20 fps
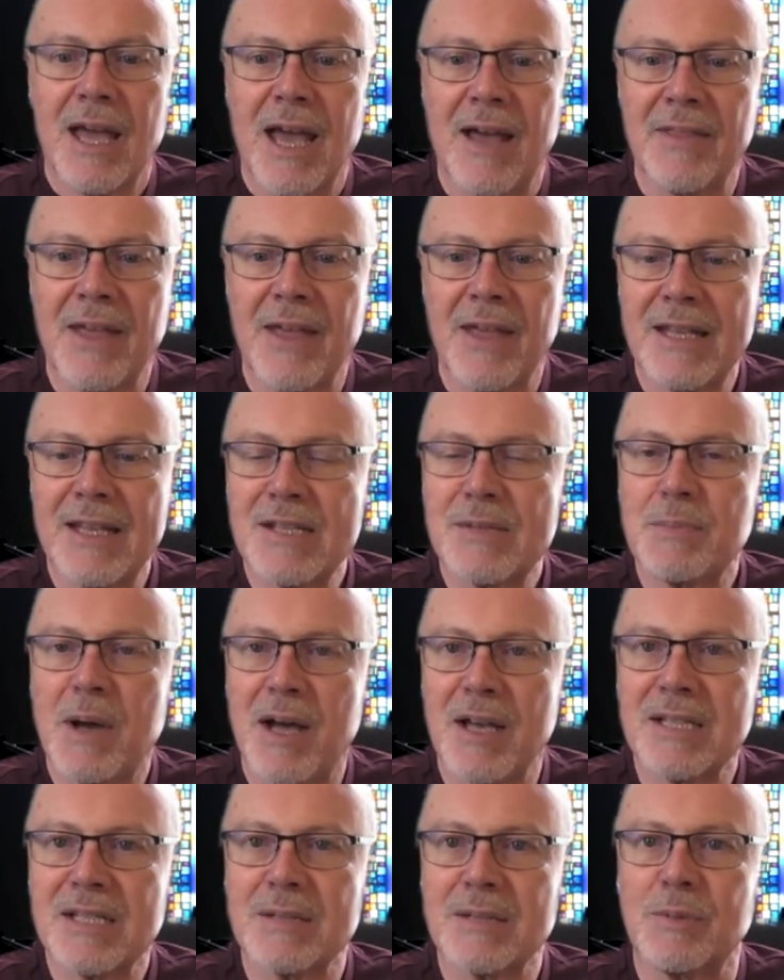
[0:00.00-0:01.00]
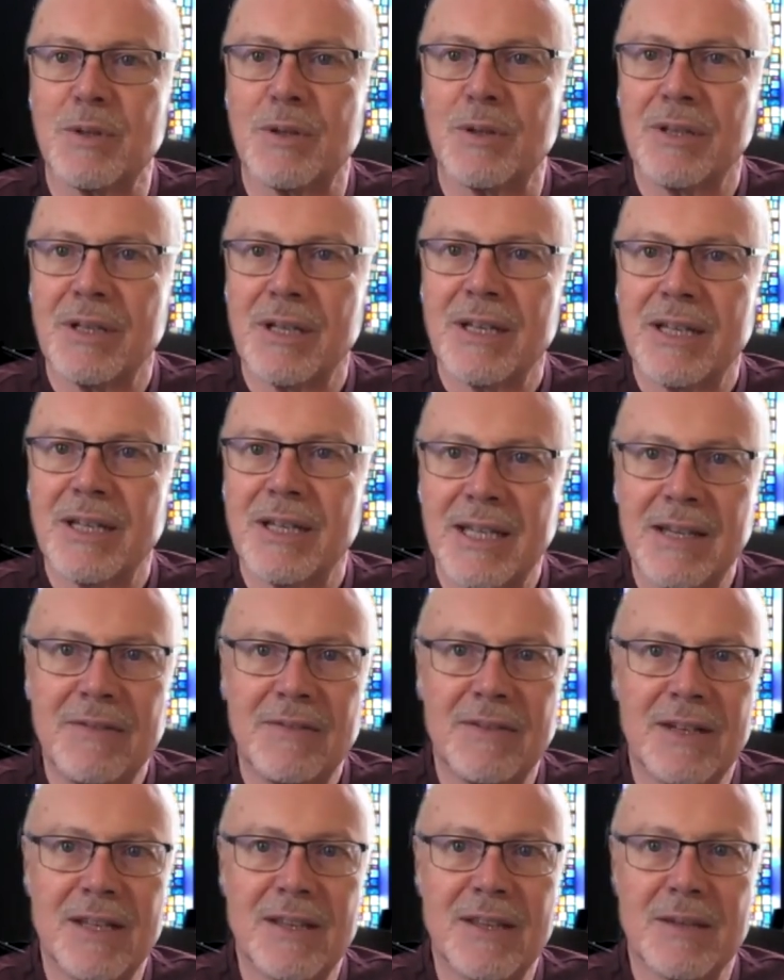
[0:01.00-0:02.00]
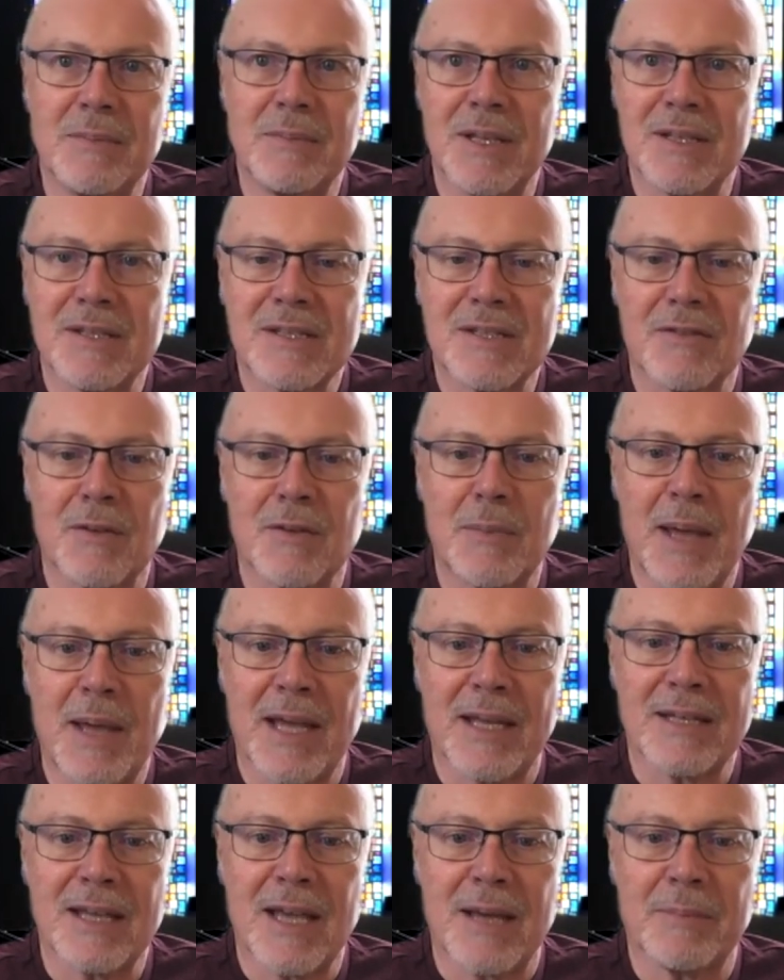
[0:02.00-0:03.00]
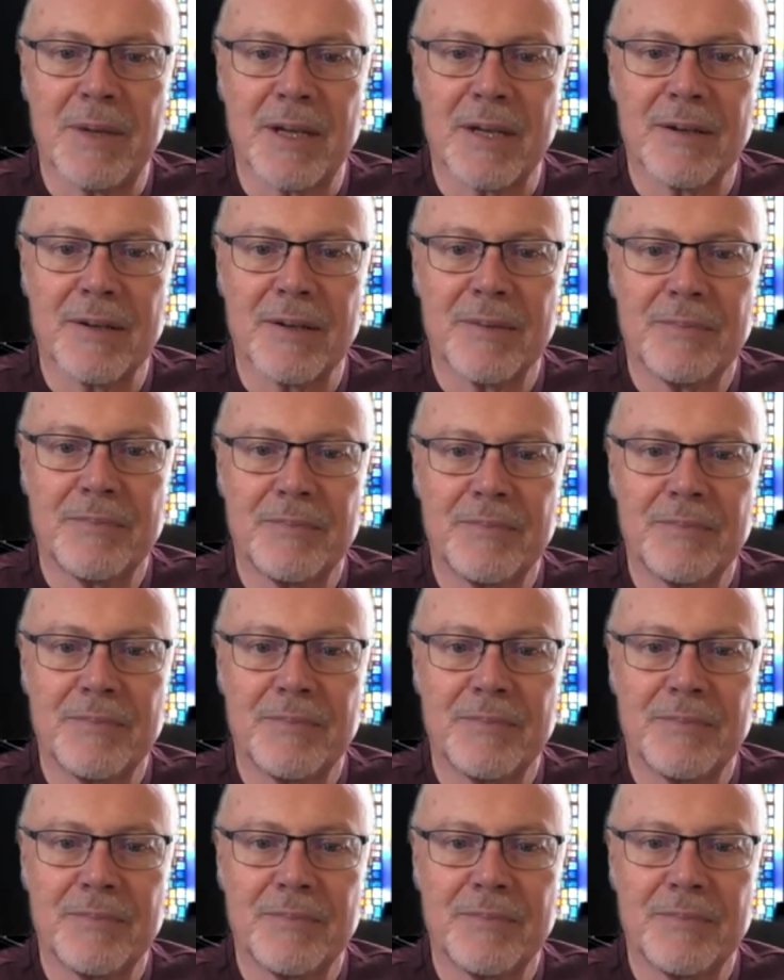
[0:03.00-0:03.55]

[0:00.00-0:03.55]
And that is possible even in the midst of a pandemic.